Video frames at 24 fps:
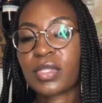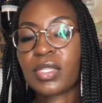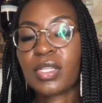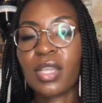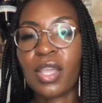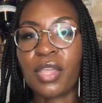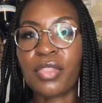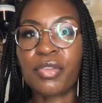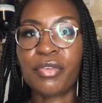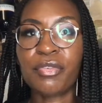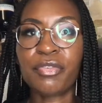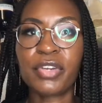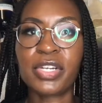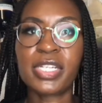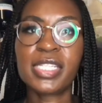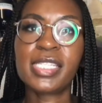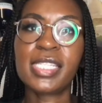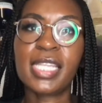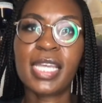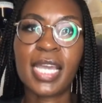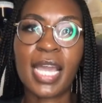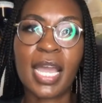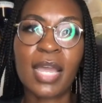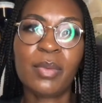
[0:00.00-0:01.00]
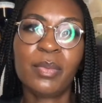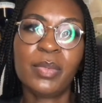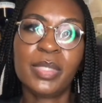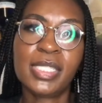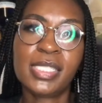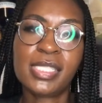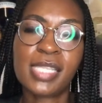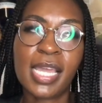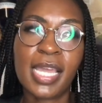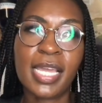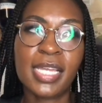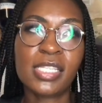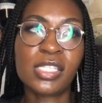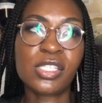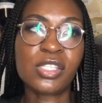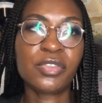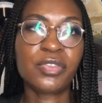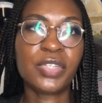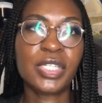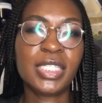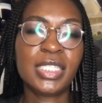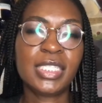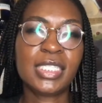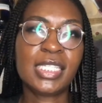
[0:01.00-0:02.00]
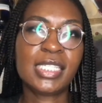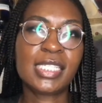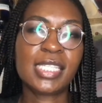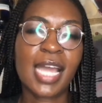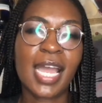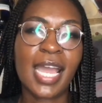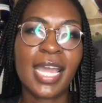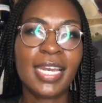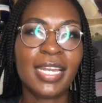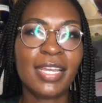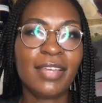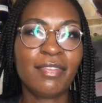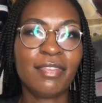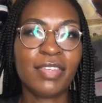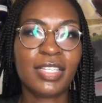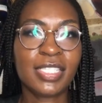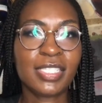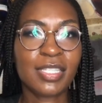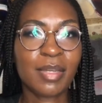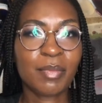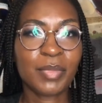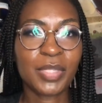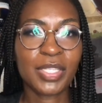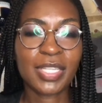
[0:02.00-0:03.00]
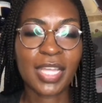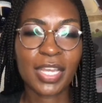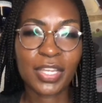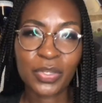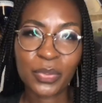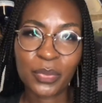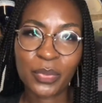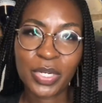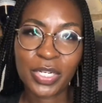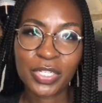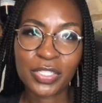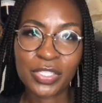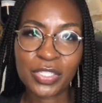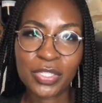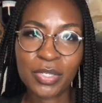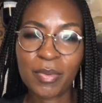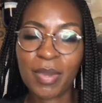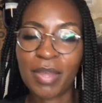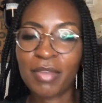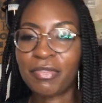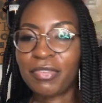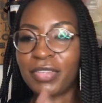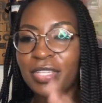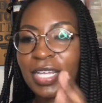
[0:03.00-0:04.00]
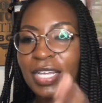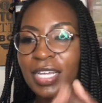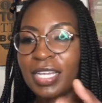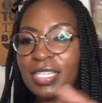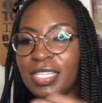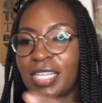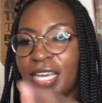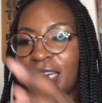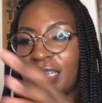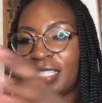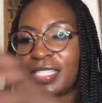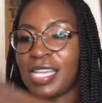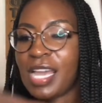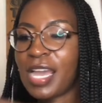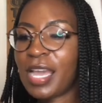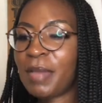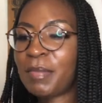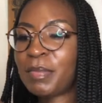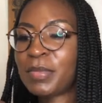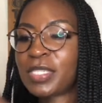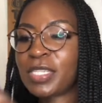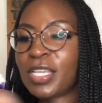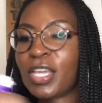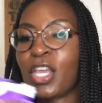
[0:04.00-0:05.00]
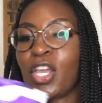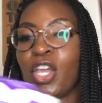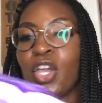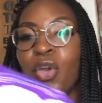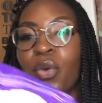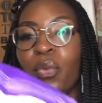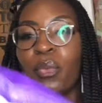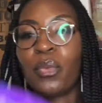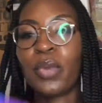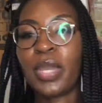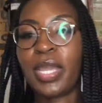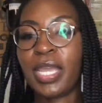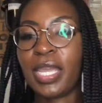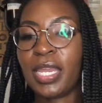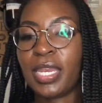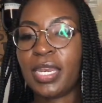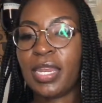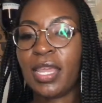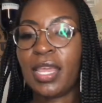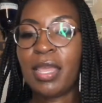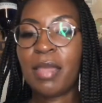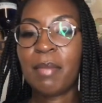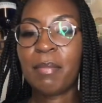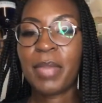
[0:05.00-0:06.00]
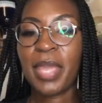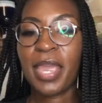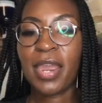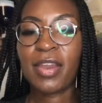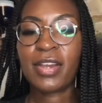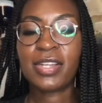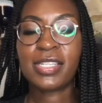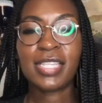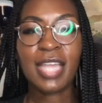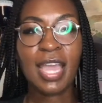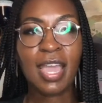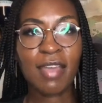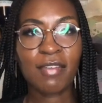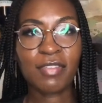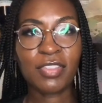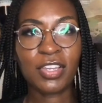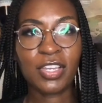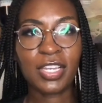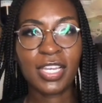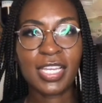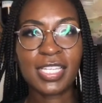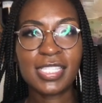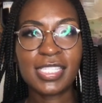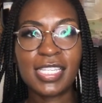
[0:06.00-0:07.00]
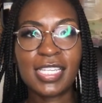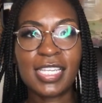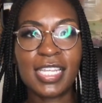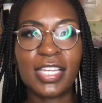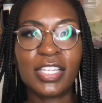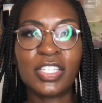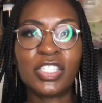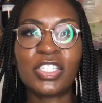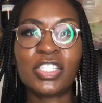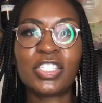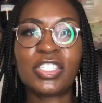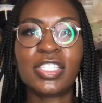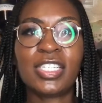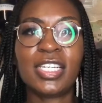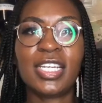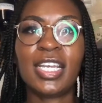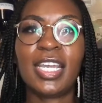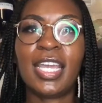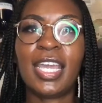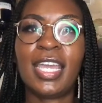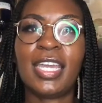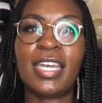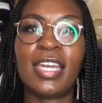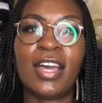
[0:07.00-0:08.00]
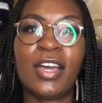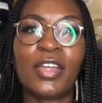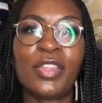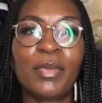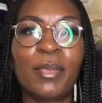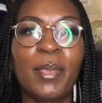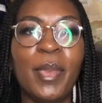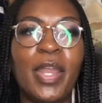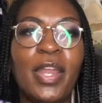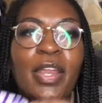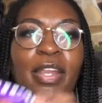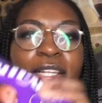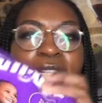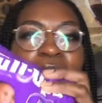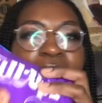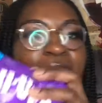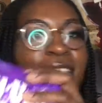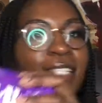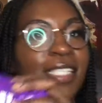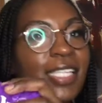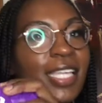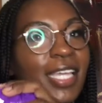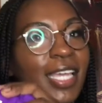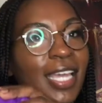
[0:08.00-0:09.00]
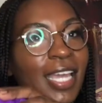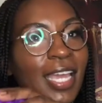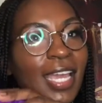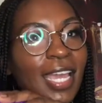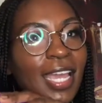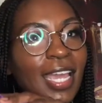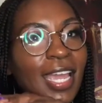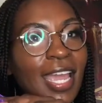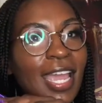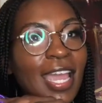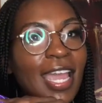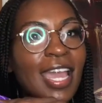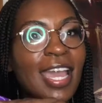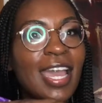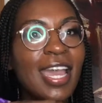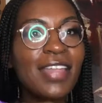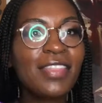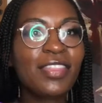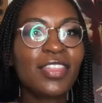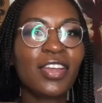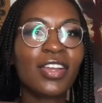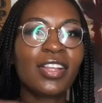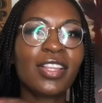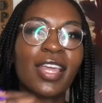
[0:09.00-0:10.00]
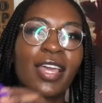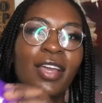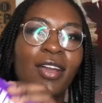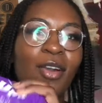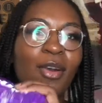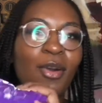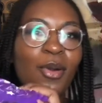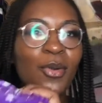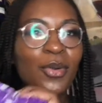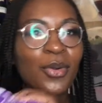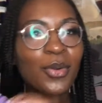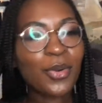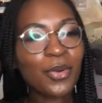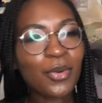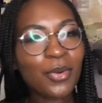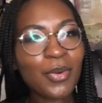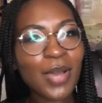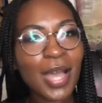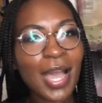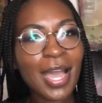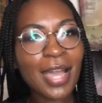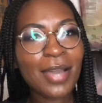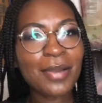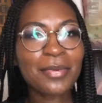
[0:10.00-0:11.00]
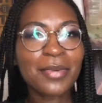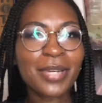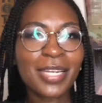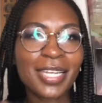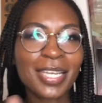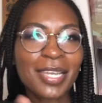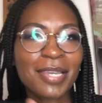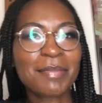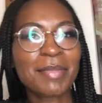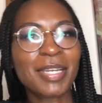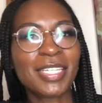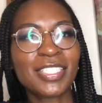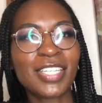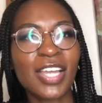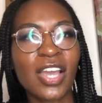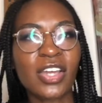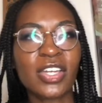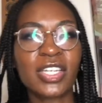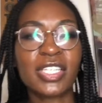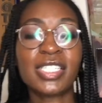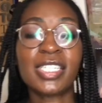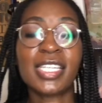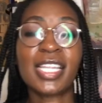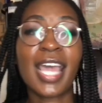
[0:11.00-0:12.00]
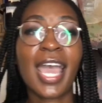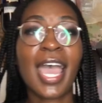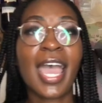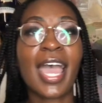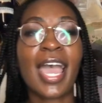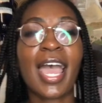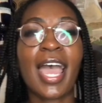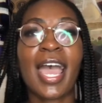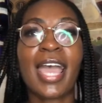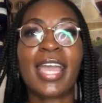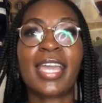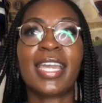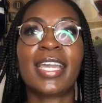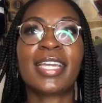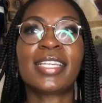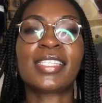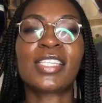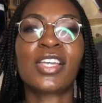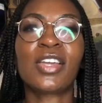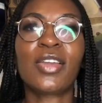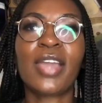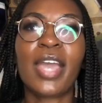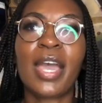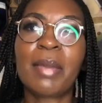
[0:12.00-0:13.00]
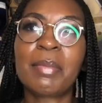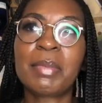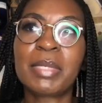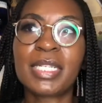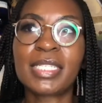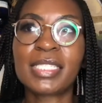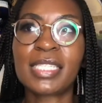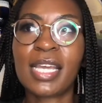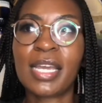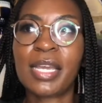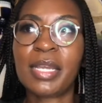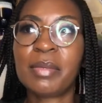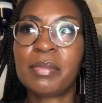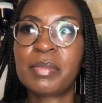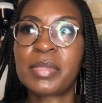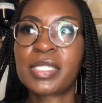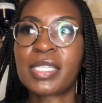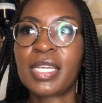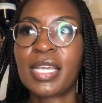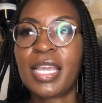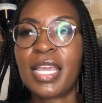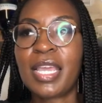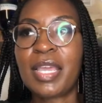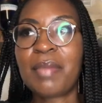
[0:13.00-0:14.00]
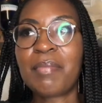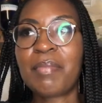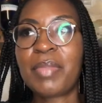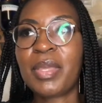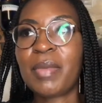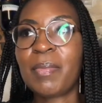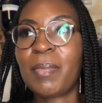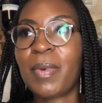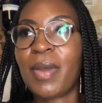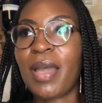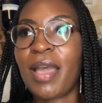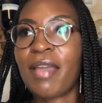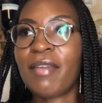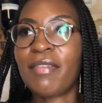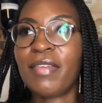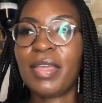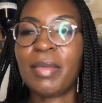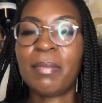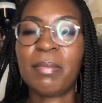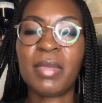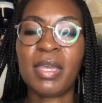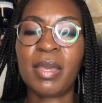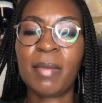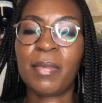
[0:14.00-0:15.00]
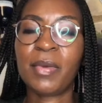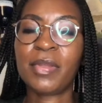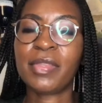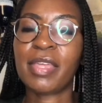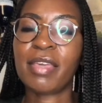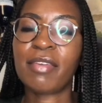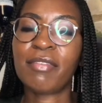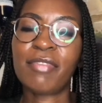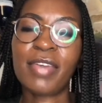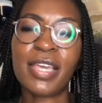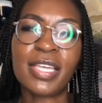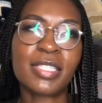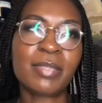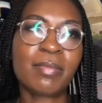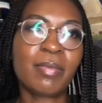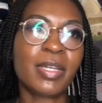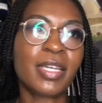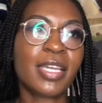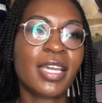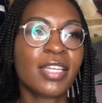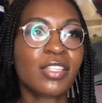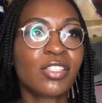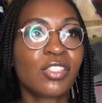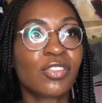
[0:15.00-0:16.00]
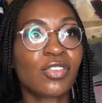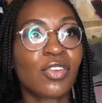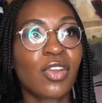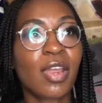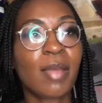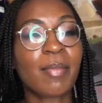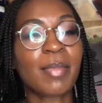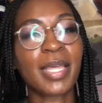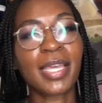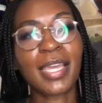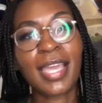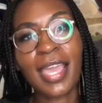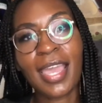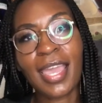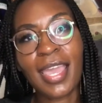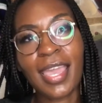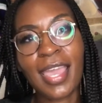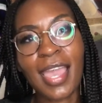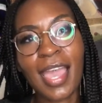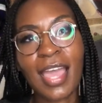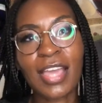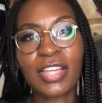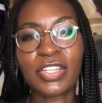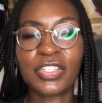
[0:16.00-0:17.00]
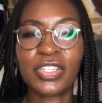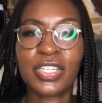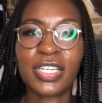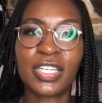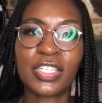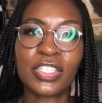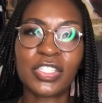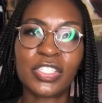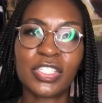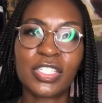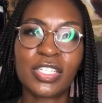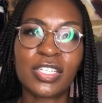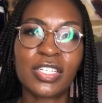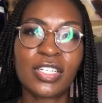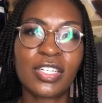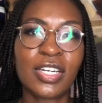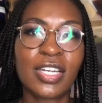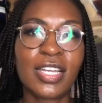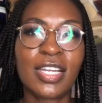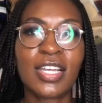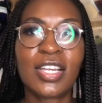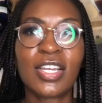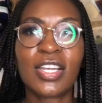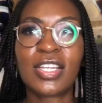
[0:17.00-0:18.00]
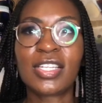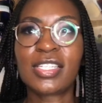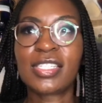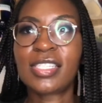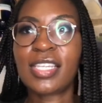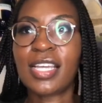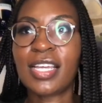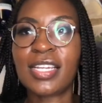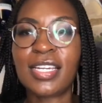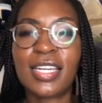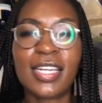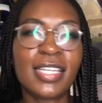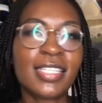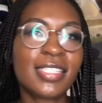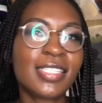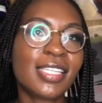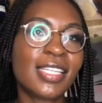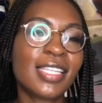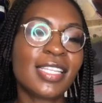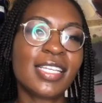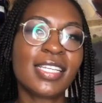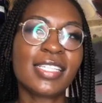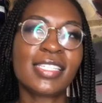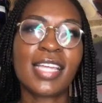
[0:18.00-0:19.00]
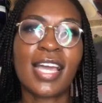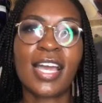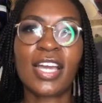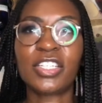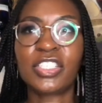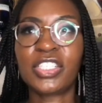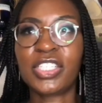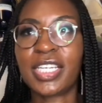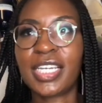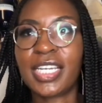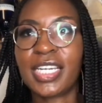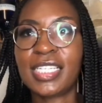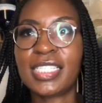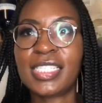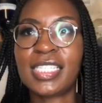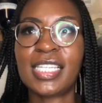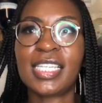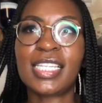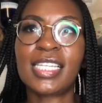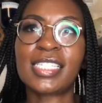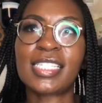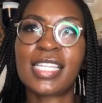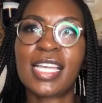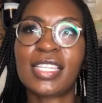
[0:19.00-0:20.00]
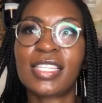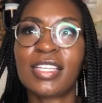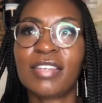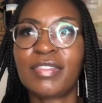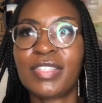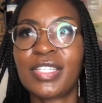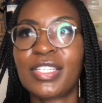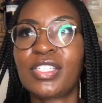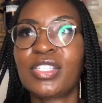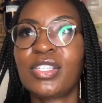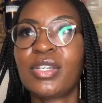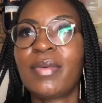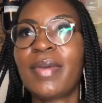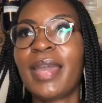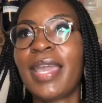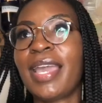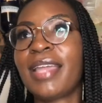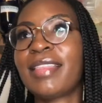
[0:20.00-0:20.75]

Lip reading: The first thing I would say is to really decide if it's something that you want to do. I feel like a lot of times when parents have their kids in the industry and other parents see it and they're like, oh, cool, I want to get my child into that. I can't tell you how many times people have hit me up on like Facebook, Instagram, like, hey, how'd you get your son into this? How'd you get into this? I'd love to do it.